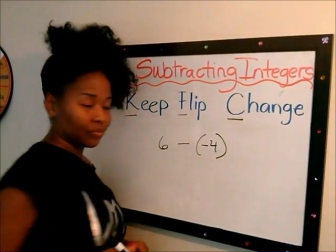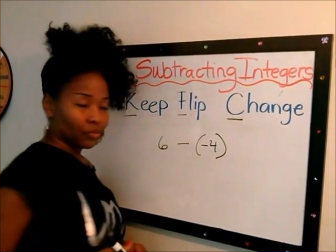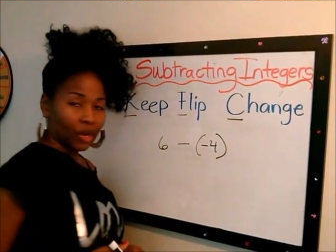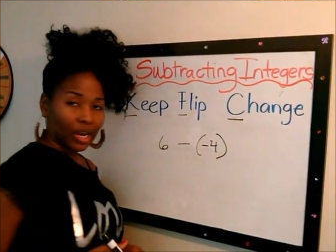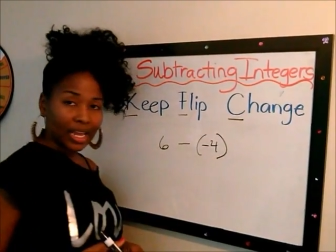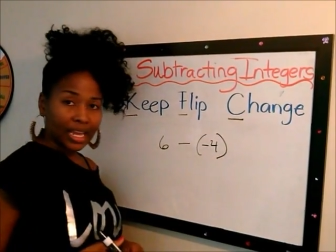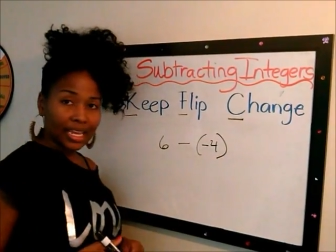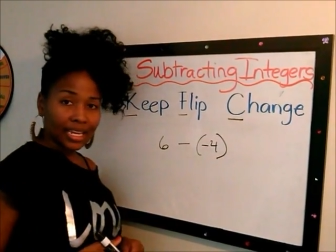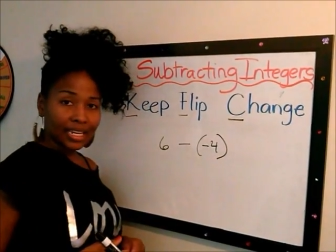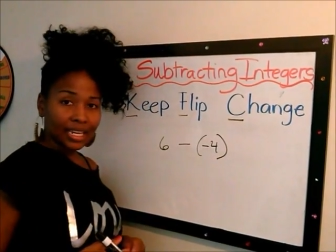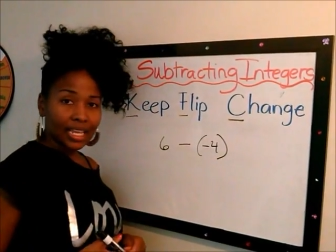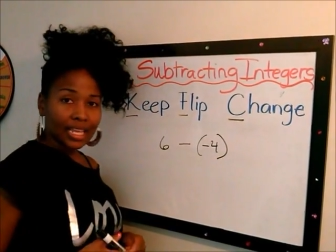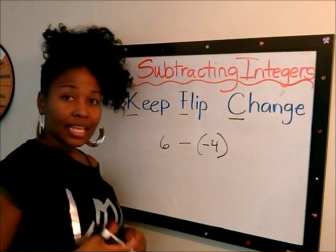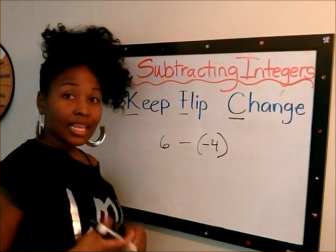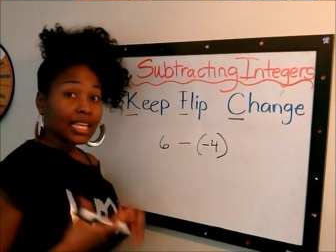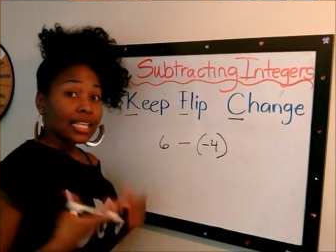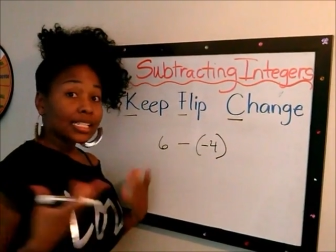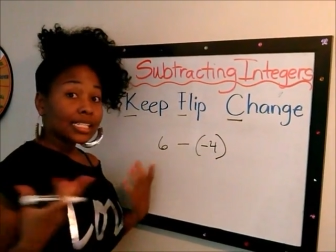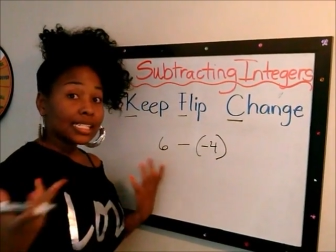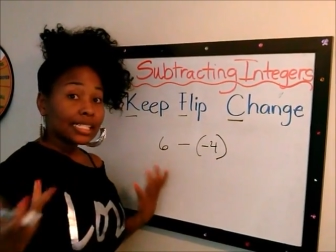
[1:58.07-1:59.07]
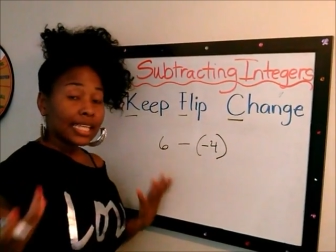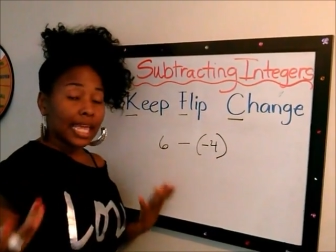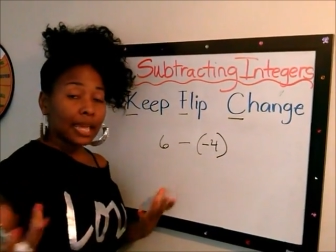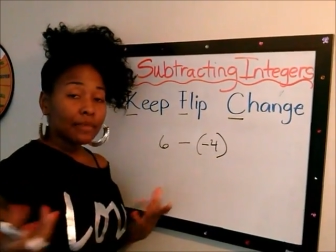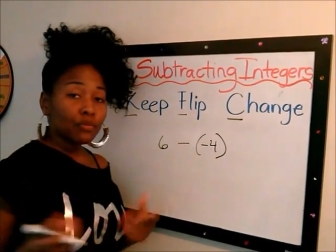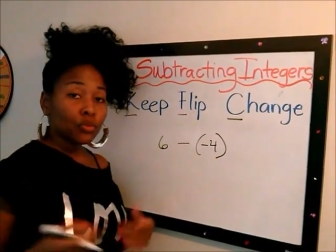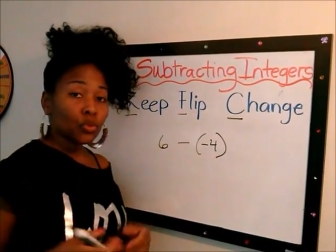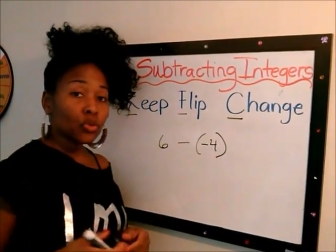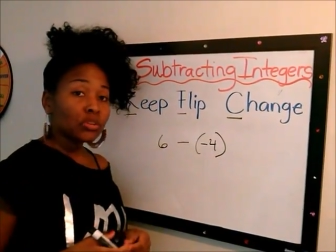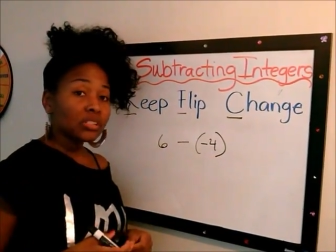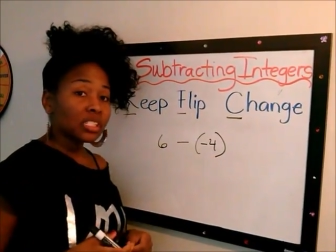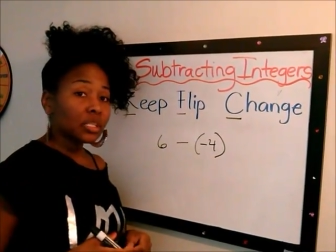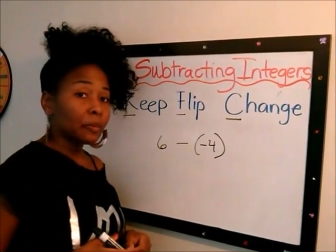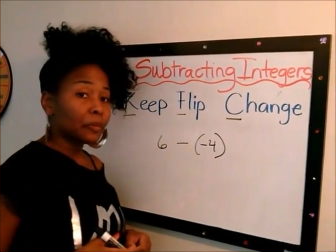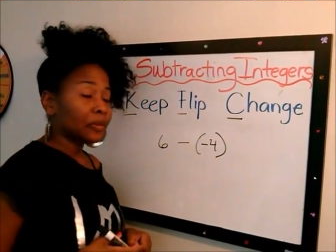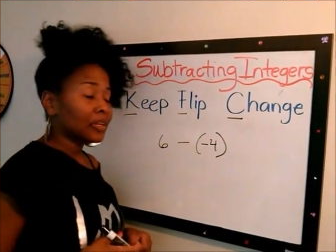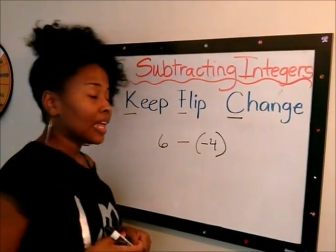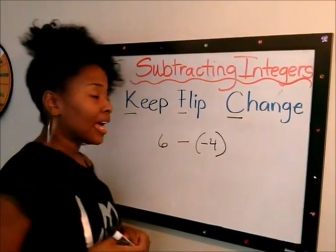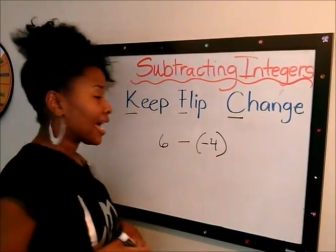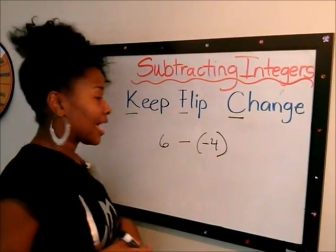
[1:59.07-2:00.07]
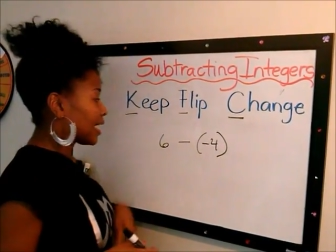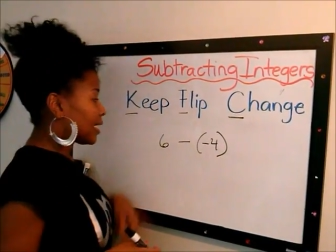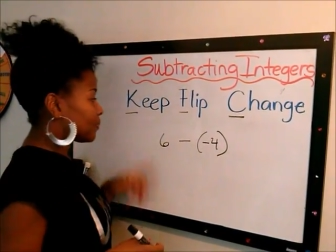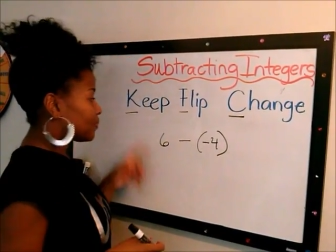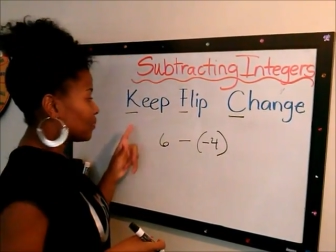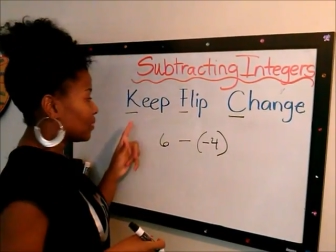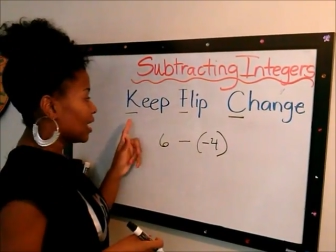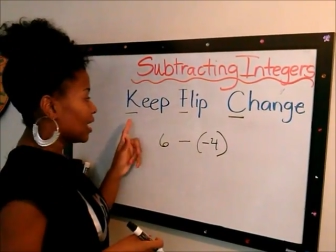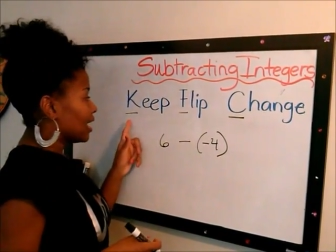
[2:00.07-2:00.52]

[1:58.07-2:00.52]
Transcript: right? Same rules apply.